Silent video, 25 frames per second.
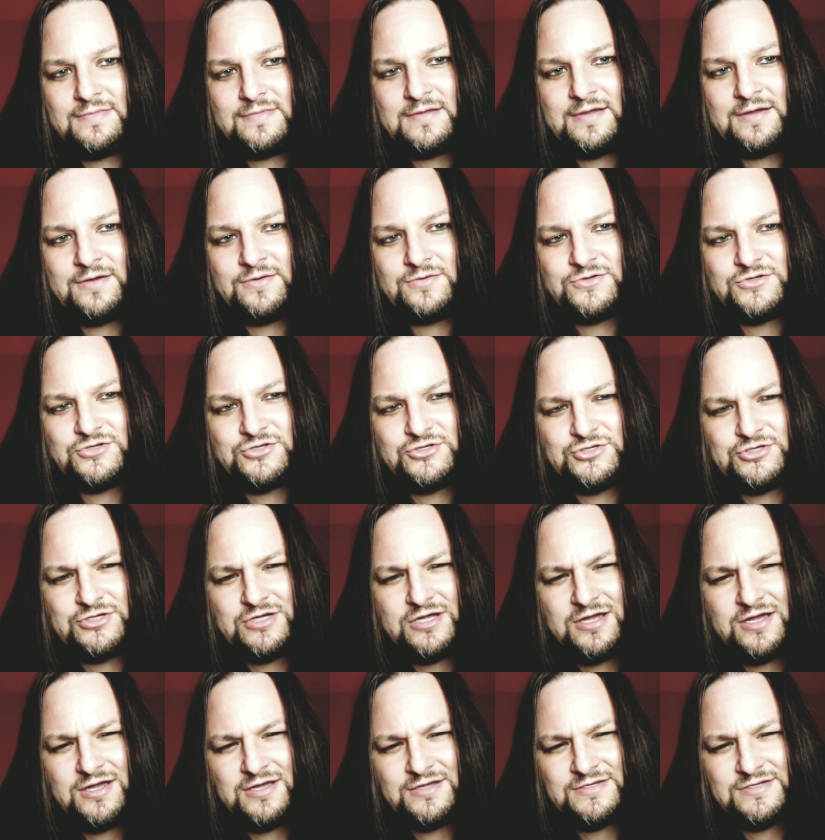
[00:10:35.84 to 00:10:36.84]
I was
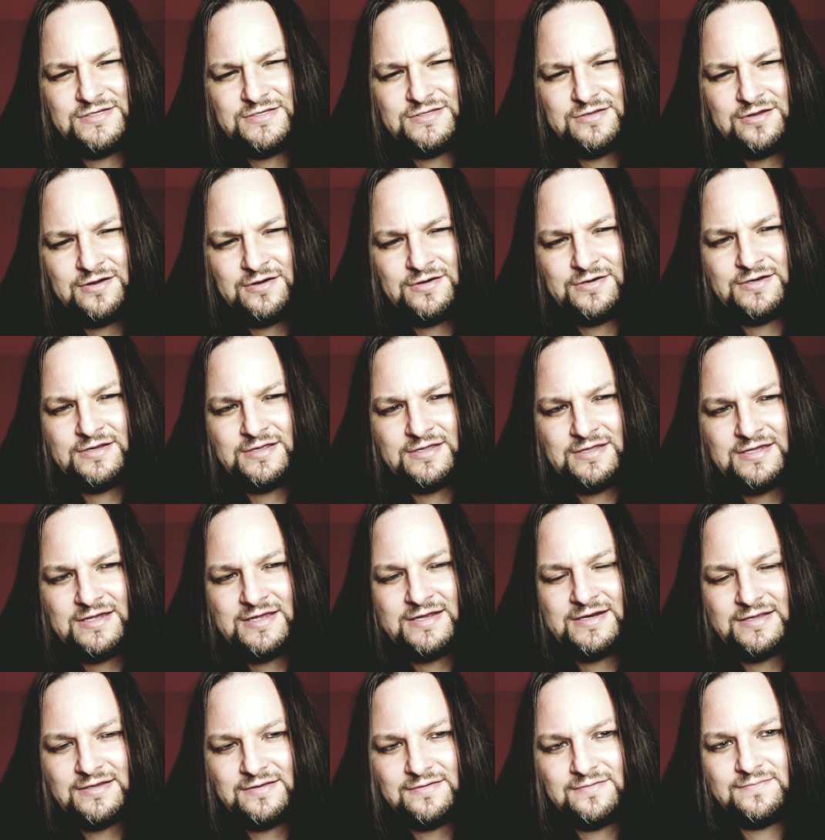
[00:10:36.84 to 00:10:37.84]
just starting to
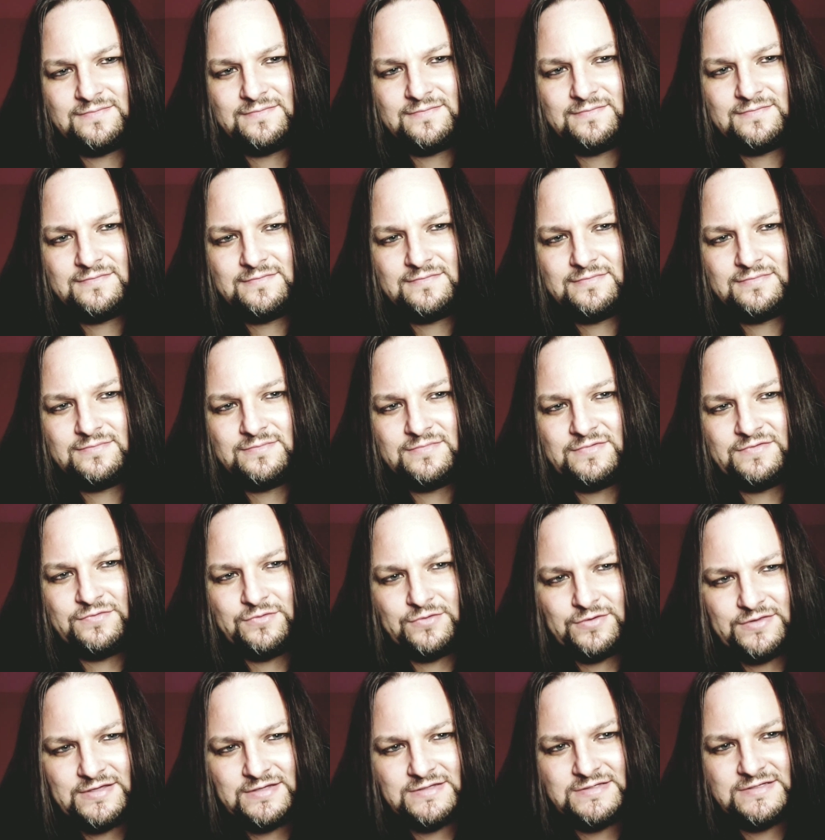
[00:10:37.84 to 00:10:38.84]
get it
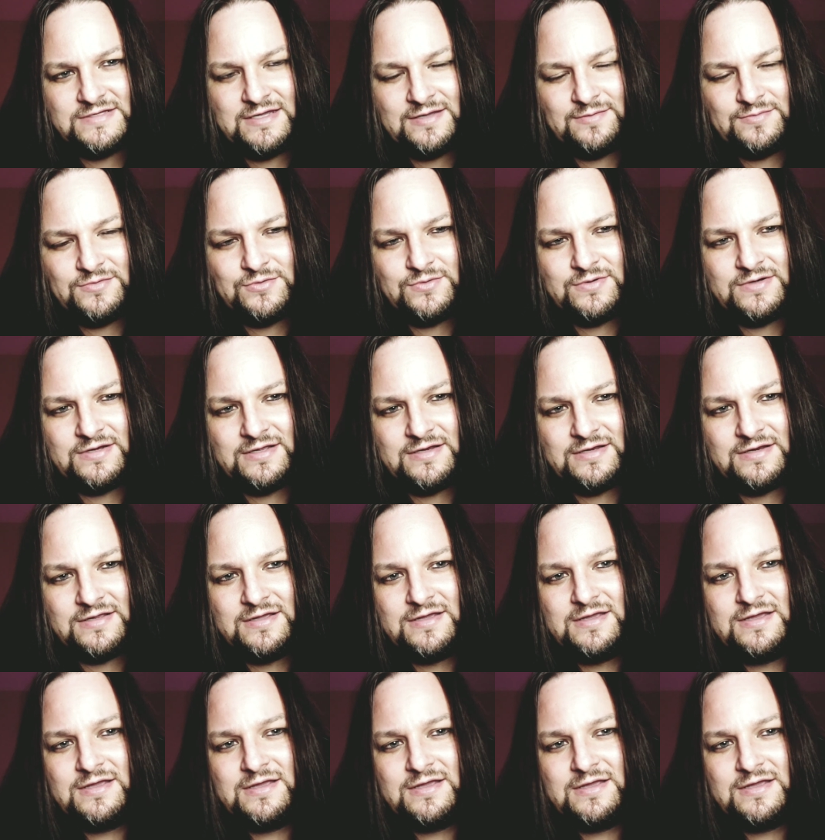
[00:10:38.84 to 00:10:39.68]
before things came to an end.